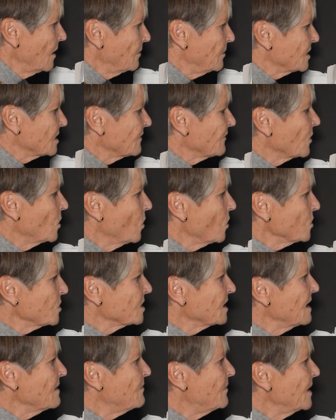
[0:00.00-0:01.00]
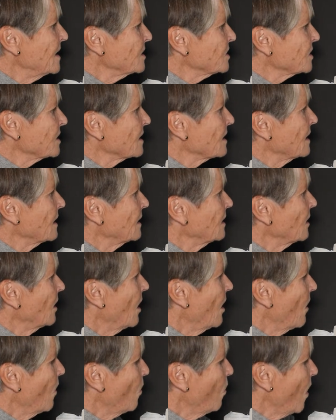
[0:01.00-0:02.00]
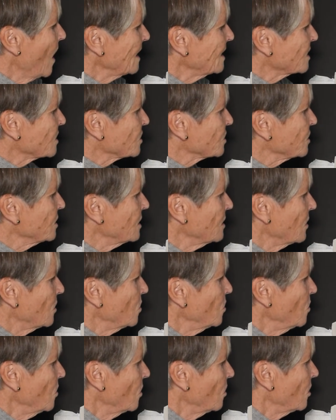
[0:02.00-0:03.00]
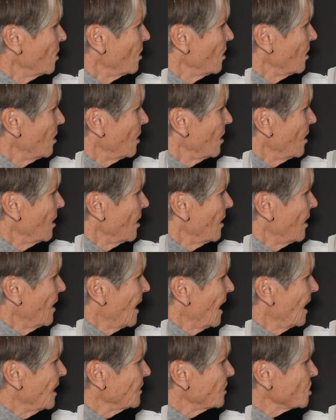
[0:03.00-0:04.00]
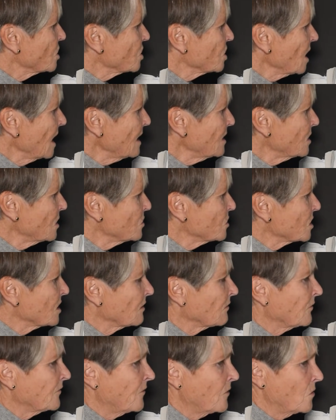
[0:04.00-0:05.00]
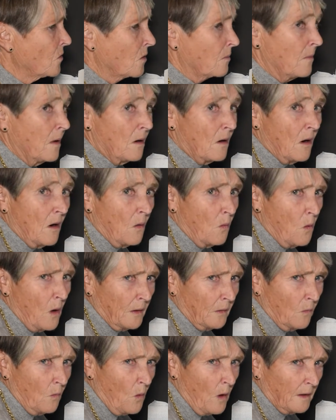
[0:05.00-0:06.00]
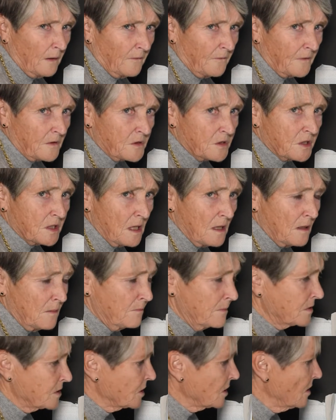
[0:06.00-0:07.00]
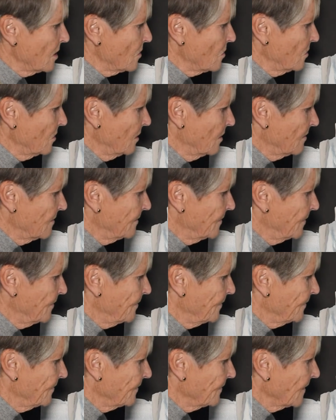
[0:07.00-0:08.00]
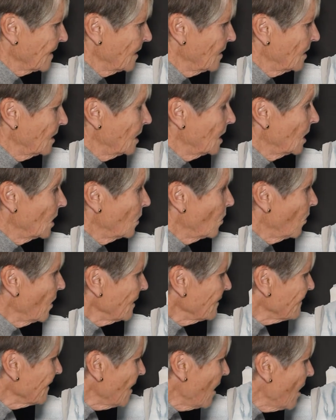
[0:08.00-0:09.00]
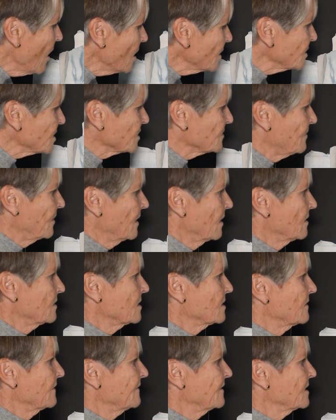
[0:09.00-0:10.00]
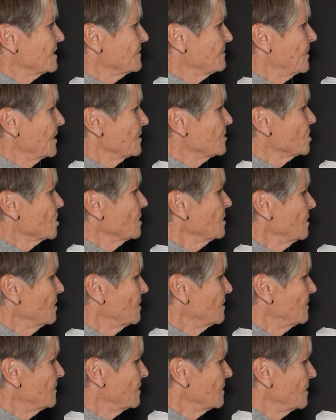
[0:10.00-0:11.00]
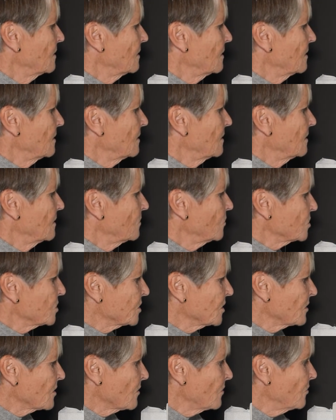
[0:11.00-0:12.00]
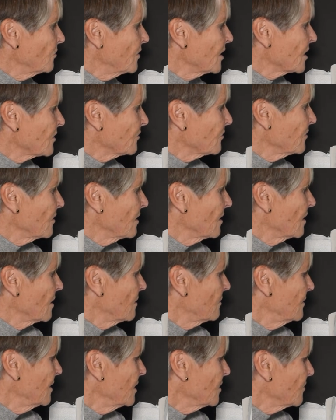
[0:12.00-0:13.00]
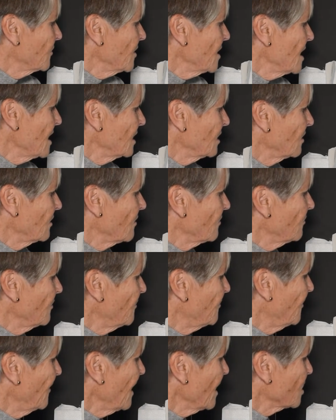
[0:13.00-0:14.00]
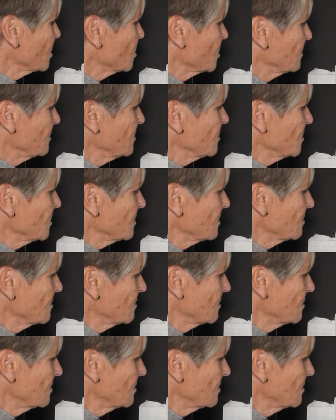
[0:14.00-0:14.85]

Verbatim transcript: but of course they basically are white snow, and the shadows that form are one and one of the same tone. One of the hardest parts of this picture was to rec recreate the reflections,